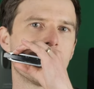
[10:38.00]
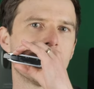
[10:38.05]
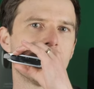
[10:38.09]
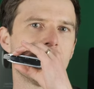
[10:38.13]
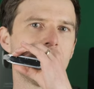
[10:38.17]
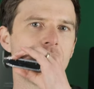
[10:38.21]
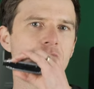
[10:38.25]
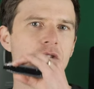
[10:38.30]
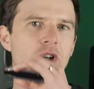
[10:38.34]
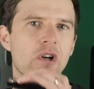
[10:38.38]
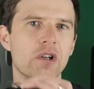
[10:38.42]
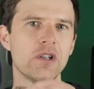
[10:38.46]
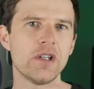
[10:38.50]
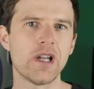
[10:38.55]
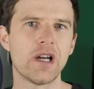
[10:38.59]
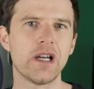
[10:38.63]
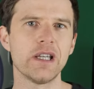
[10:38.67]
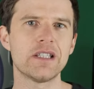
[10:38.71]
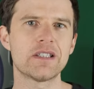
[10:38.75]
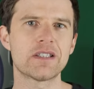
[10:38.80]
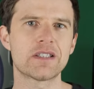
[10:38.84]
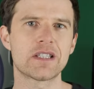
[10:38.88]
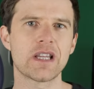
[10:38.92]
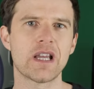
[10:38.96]
You've got a
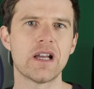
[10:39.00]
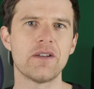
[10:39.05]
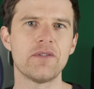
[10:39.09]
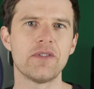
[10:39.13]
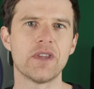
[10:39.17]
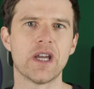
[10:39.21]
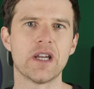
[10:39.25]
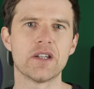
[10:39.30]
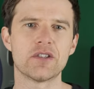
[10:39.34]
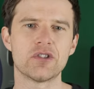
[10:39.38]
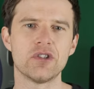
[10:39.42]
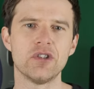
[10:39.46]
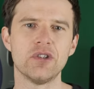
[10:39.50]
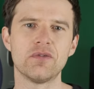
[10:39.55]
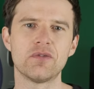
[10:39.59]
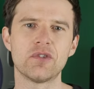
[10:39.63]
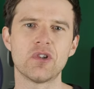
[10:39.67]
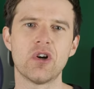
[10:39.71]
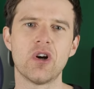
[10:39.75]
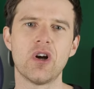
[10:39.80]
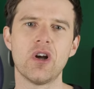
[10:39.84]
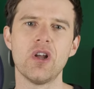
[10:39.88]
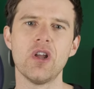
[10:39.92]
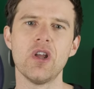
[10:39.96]
nice sound there. So you've
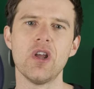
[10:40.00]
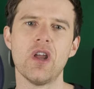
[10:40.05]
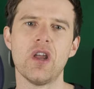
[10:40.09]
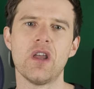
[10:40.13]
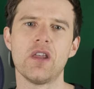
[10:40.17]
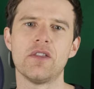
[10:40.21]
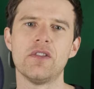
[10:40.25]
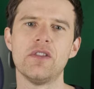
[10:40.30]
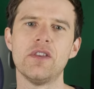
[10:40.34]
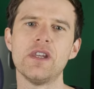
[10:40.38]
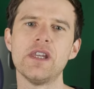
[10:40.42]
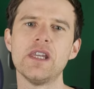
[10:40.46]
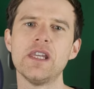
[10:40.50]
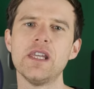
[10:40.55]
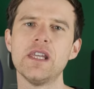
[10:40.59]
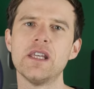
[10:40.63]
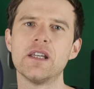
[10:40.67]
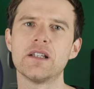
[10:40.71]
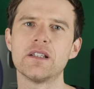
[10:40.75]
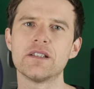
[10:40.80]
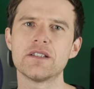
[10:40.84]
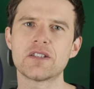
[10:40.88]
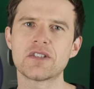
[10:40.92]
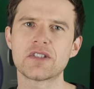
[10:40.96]
got
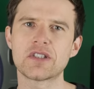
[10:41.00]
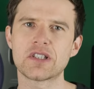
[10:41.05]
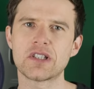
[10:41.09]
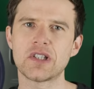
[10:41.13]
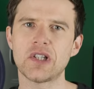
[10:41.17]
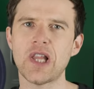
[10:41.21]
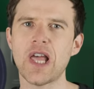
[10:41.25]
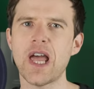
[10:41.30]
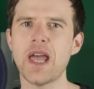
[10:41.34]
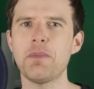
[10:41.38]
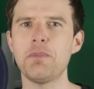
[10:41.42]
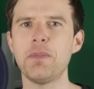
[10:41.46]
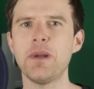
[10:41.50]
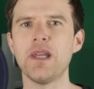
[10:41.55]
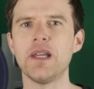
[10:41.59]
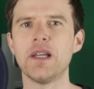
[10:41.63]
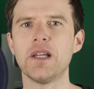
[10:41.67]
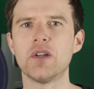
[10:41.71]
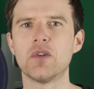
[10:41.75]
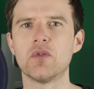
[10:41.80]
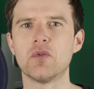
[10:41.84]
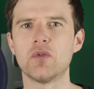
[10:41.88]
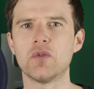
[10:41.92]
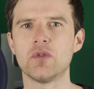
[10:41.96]
the
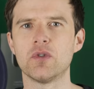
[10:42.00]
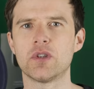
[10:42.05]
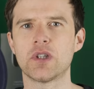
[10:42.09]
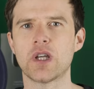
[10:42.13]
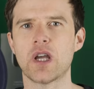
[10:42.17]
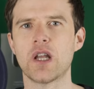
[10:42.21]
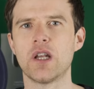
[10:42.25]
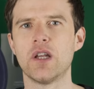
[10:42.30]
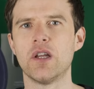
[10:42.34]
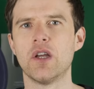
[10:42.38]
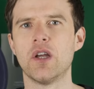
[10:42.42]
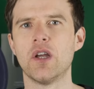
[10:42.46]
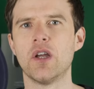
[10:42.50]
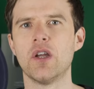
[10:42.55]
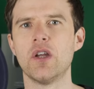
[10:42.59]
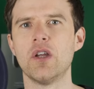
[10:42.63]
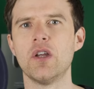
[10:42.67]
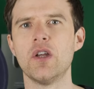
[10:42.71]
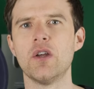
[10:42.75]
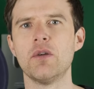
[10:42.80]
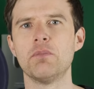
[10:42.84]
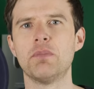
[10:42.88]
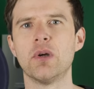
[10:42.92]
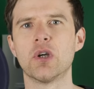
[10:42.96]
slapping kind of
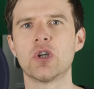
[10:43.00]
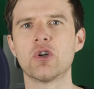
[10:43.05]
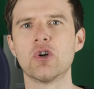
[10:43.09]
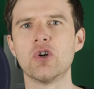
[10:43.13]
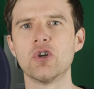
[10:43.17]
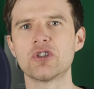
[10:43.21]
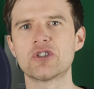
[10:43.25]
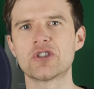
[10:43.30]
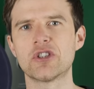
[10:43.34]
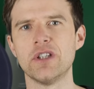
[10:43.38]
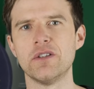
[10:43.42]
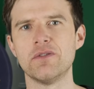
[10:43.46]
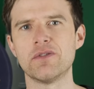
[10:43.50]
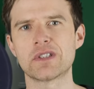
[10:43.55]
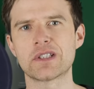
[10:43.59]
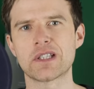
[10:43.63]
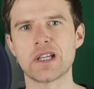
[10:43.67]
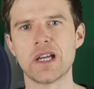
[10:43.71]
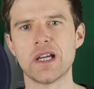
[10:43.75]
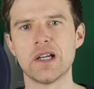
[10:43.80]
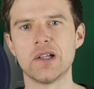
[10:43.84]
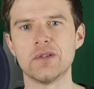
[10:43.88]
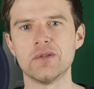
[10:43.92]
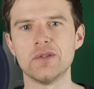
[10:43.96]
percussive
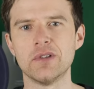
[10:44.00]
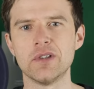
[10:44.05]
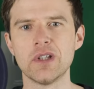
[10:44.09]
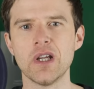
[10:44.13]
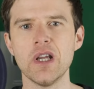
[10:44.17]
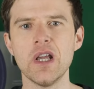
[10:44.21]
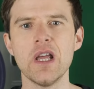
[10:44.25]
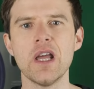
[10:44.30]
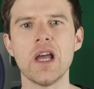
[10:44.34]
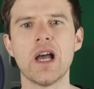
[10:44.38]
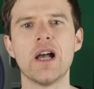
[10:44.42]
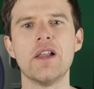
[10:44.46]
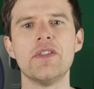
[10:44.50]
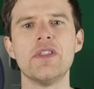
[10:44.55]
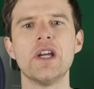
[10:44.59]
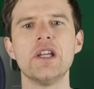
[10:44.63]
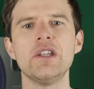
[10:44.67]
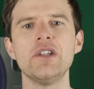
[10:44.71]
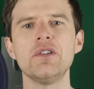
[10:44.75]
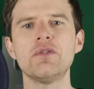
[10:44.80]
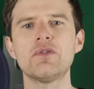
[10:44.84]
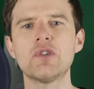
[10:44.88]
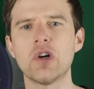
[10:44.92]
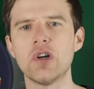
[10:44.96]
sound, and
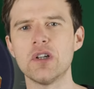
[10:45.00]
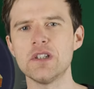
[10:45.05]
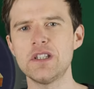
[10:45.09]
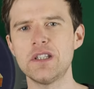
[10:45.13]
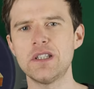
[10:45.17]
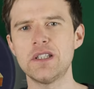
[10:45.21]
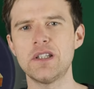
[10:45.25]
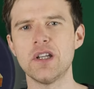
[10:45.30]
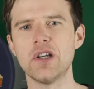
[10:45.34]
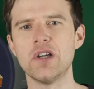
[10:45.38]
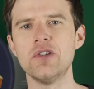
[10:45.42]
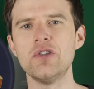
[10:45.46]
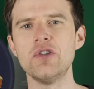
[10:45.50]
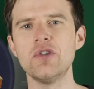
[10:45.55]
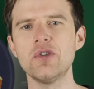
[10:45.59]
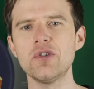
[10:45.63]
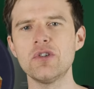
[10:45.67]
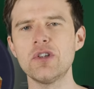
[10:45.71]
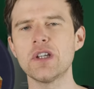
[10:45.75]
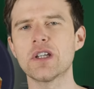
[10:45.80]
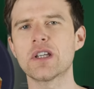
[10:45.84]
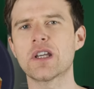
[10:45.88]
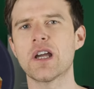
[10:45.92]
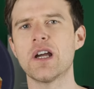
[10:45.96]
then you've got
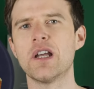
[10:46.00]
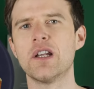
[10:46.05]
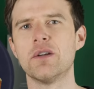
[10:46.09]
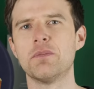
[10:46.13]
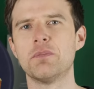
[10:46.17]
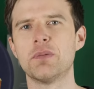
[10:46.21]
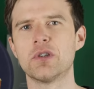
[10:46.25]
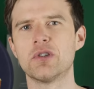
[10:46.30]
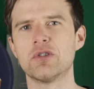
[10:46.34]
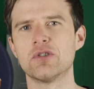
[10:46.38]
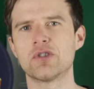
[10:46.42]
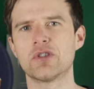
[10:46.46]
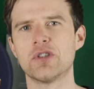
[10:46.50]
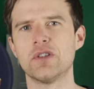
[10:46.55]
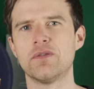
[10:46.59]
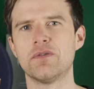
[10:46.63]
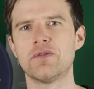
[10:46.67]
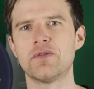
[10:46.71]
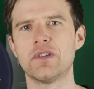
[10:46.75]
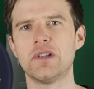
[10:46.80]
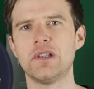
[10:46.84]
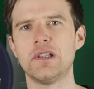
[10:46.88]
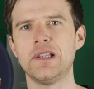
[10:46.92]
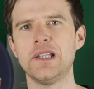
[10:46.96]
another kind of
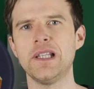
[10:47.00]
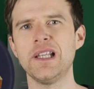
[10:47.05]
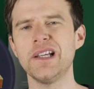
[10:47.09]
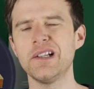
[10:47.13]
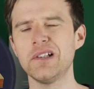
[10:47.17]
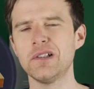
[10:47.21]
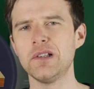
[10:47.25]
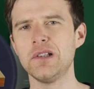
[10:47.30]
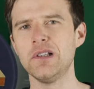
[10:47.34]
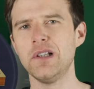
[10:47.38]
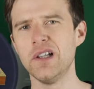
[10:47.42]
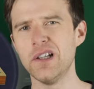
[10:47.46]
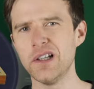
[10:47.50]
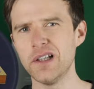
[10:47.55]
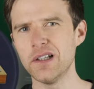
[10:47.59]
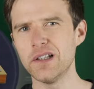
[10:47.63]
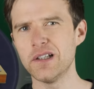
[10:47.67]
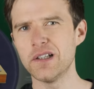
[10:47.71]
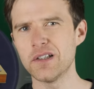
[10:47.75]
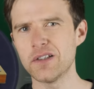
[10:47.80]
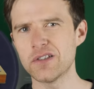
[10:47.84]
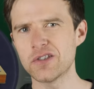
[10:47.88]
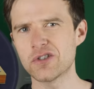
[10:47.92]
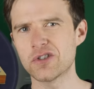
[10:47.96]
percussive little
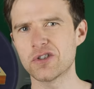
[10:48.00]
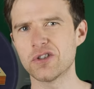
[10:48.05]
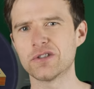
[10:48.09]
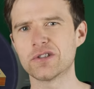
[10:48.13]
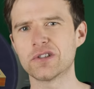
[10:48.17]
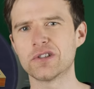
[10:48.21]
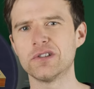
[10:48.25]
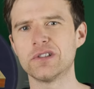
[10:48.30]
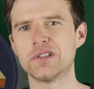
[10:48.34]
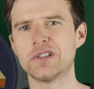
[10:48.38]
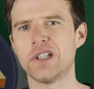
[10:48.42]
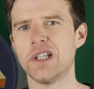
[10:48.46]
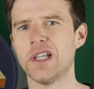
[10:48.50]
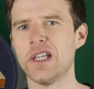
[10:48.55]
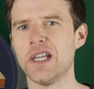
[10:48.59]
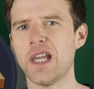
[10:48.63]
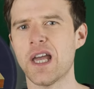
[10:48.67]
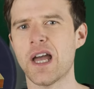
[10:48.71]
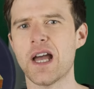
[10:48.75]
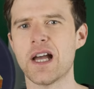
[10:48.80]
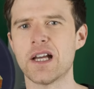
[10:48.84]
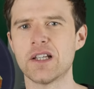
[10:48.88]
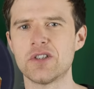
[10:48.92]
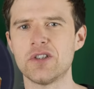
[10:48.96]
subtlety
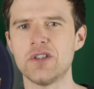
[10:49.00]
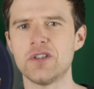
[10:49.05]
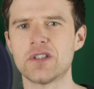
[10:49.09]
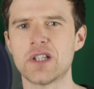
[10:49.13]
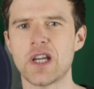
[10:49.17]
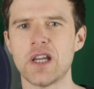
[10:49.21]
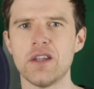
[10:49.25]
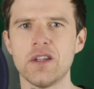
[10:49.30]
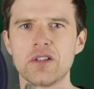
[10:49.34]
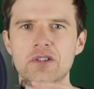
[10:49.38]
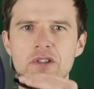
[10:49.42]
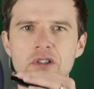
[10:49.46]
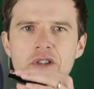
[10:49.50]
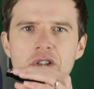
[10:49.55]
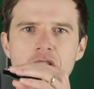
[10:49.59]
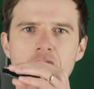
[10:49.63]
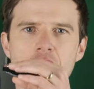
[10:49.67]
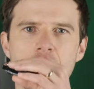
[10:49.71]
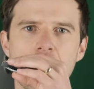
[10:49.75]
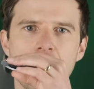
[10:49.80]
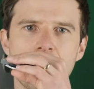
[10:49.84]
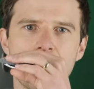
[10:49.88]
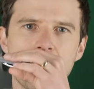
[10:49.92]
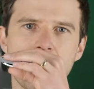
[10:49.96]
as you take the tongue
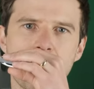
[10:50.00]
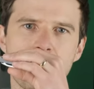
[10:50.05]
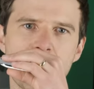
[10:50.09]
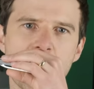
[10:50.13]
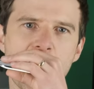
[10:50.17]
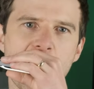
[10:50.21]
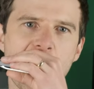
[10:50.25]
off.